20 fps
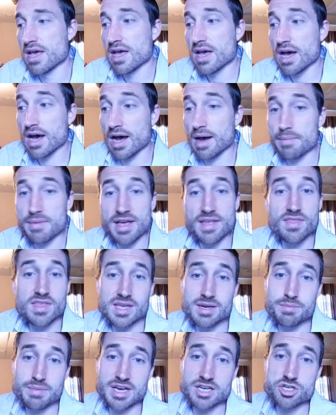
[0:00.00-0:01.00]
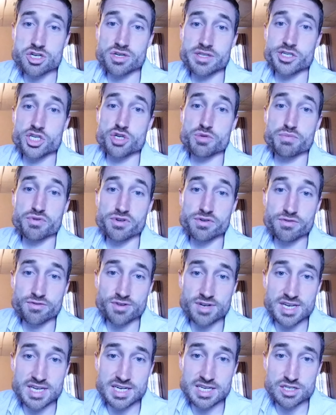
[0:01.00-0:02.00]
And then make sure that you
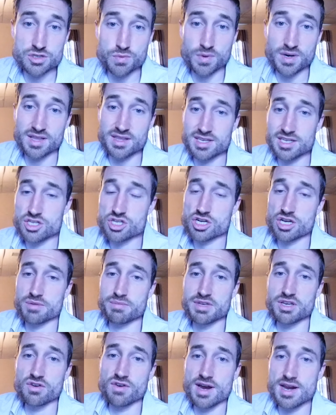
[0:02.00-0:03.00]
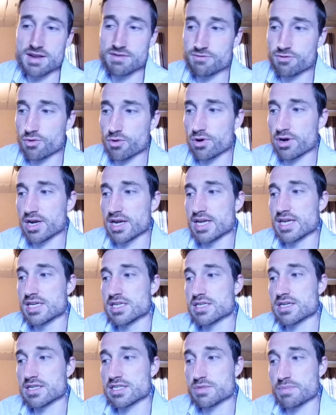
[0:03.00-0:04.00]
proofread, because one of the things you're going to be graded for
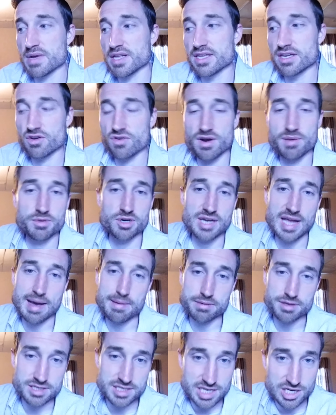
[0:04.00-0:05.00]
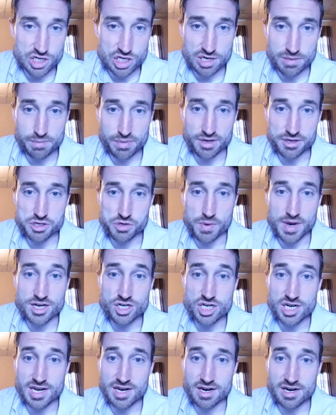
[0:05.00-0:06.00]
is spelling, grammar, capitalization, and
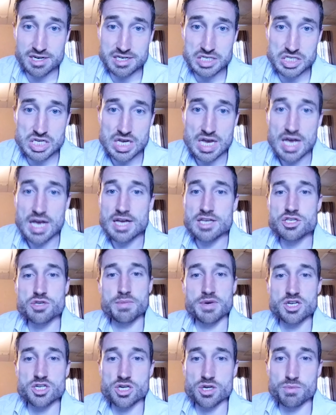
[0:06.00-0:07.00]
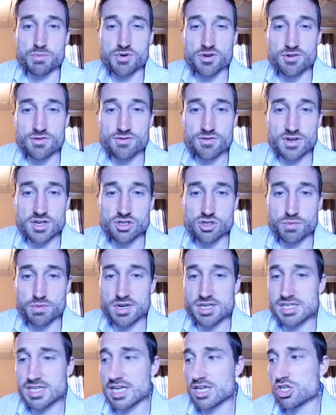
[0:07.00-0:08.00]
punctuation errors. So make sure you proofread your
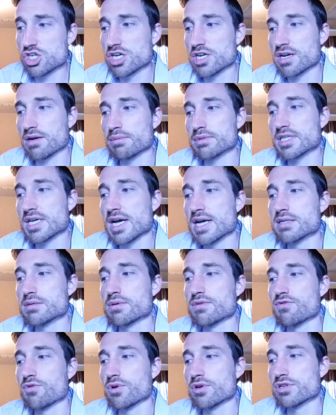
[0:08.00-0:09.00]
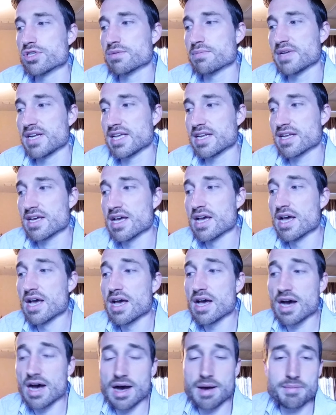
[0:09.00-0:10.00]
presentation a couple times before you submit it.
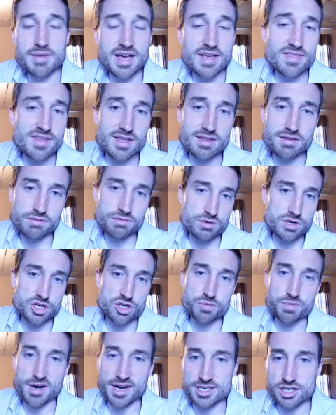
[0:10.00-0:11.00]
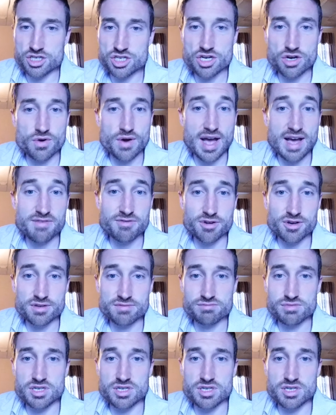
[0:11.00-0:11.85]
And then did your project show effort?